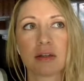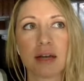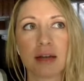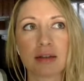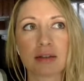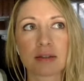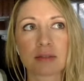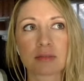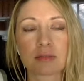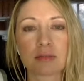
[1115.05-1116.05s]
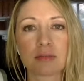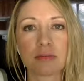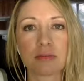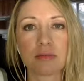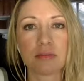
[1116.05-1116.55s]
ask,
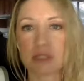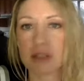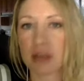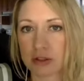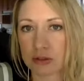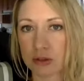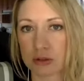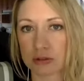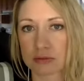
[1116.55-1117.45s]
is that true?